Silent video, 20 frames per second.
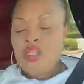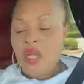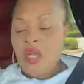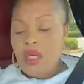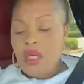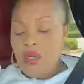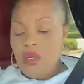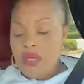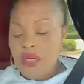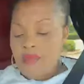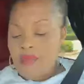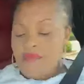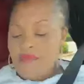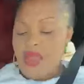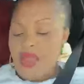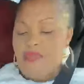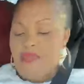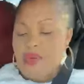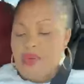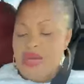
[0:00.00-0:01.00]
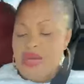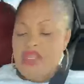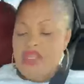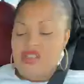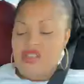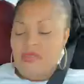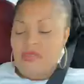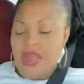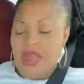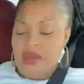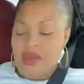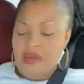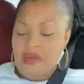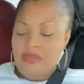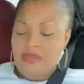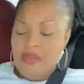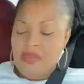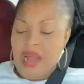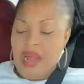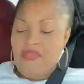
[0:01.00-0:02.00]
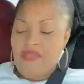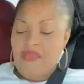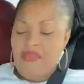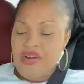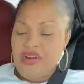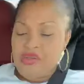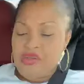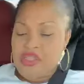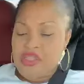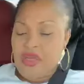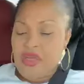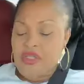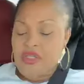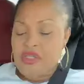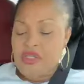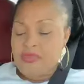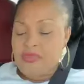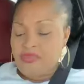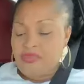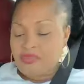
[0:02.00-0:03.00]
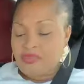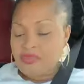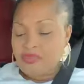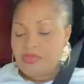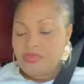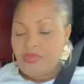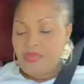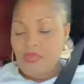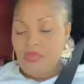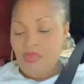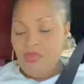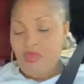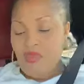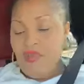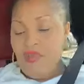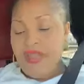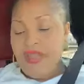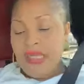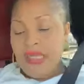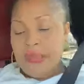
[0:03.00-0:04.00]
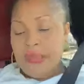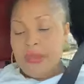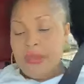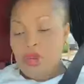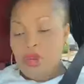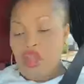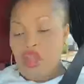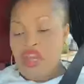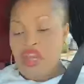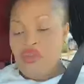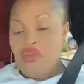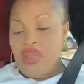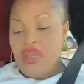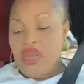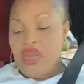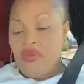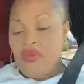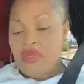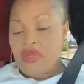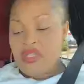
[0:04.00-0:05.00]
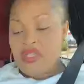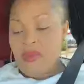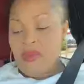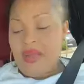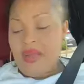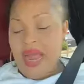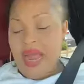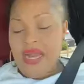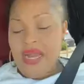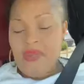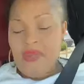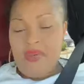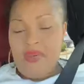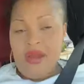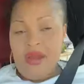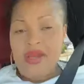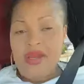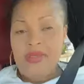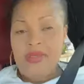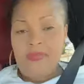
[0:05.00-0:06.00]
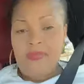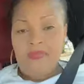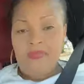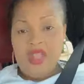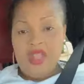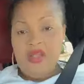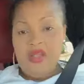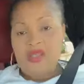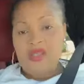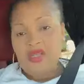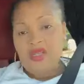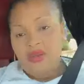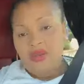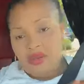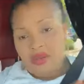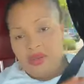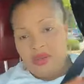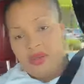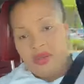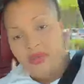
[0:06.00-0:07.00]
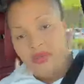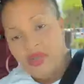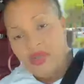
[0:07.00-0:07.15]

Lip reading: It's so good. They put it in some kind of Alfredo sauce. And you eat it with some garlic bread. It's so good.